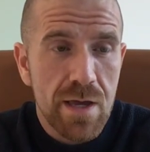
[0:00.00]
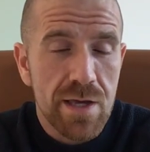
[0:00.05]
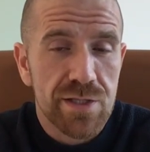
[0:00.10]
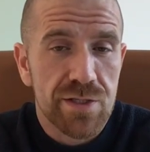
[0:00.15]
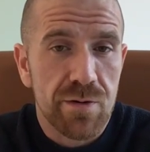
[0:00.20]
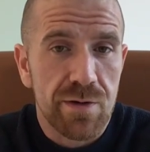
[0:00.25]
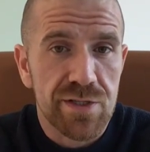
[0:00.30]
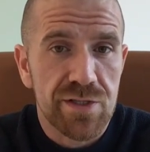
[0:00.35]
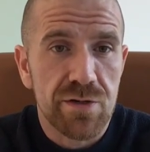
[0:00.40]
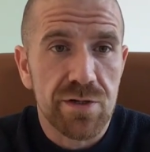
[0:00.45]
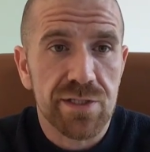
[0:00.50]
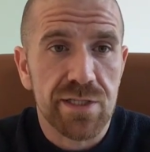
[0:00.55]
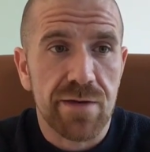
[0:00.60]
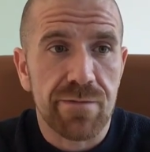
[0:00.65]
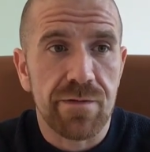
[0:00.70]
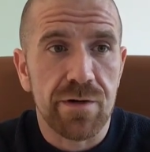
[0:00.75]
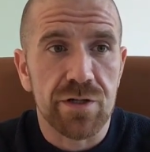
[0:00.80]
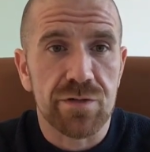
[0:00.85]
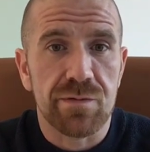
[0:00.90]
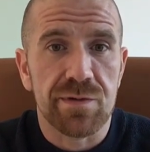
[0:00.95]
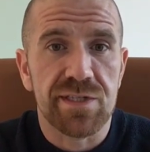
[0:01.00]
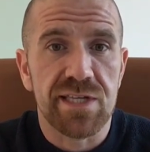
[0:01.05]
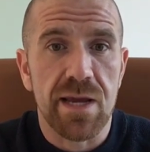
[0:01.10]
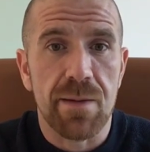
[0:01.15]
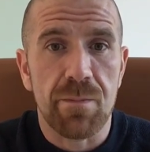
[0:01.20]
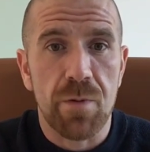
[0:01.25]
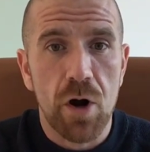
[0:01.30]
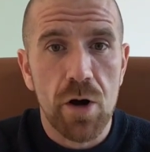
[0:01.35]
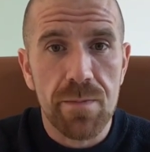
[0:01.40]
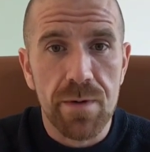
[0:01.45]
So as soon as I finish with, say, a
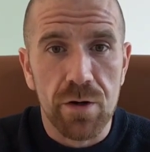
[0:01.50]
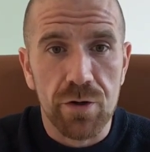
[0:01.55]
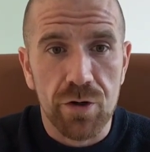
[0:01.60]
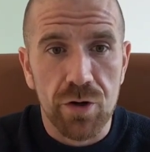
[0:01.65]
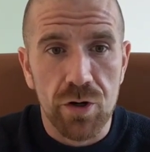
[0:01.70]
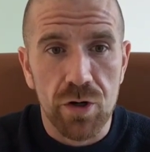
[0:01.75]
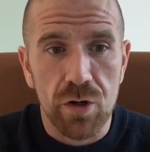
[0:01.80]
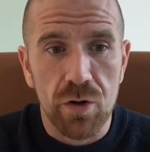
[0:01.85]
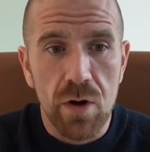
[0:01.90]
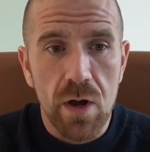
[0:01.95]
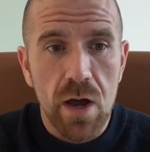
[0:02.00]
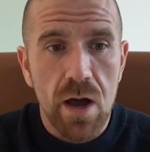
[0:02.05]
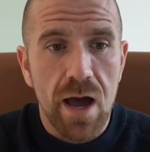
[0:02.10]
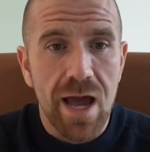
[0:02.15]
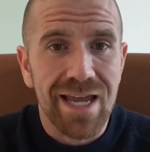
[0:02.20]
barbell curl,